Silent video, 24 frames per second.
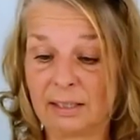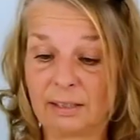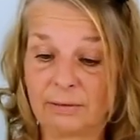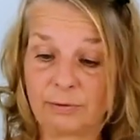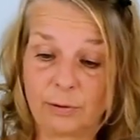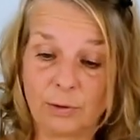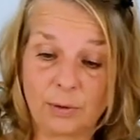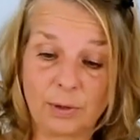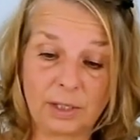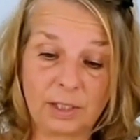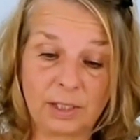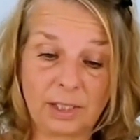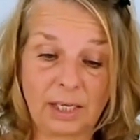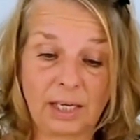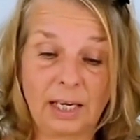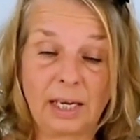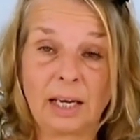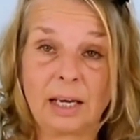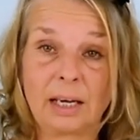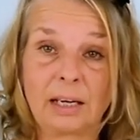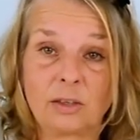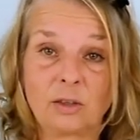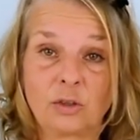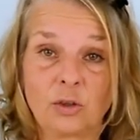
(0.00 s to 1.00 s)
if you
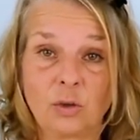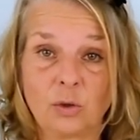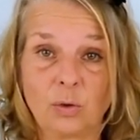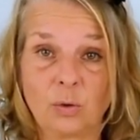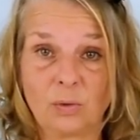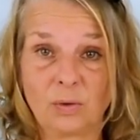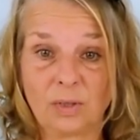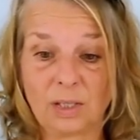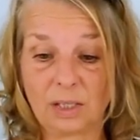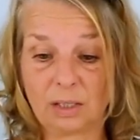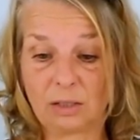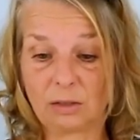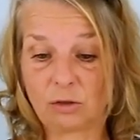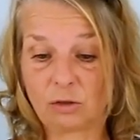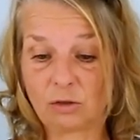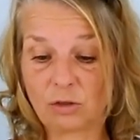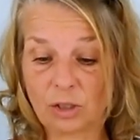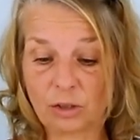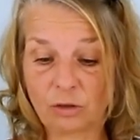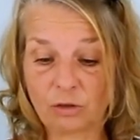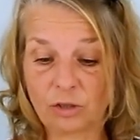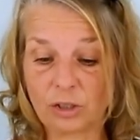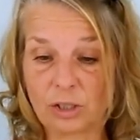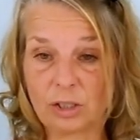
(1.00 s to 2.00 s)
adhere to the
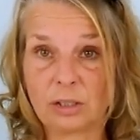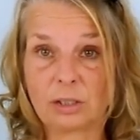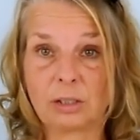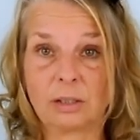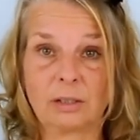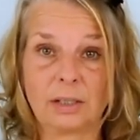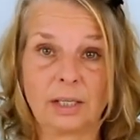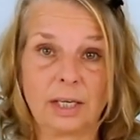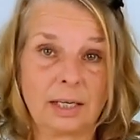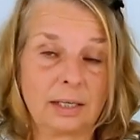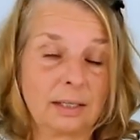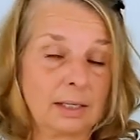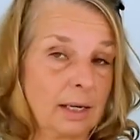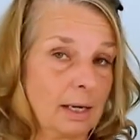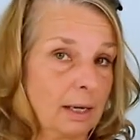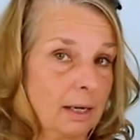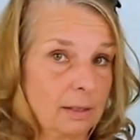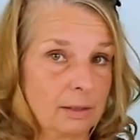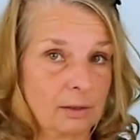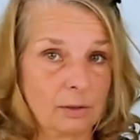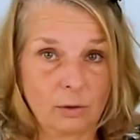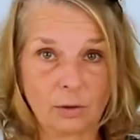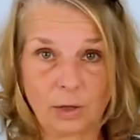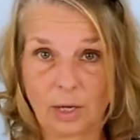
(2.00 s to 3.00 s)
instructions and you
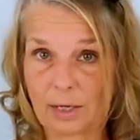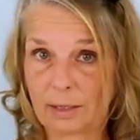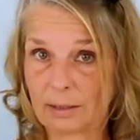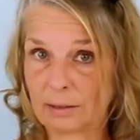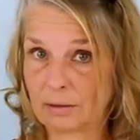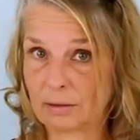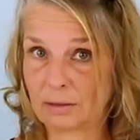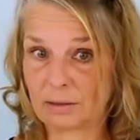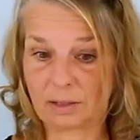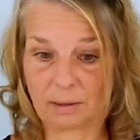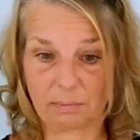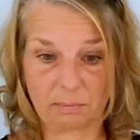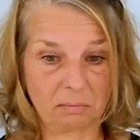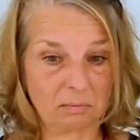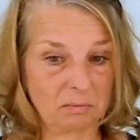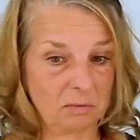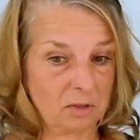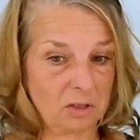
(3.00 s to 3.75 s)
adhere to like some,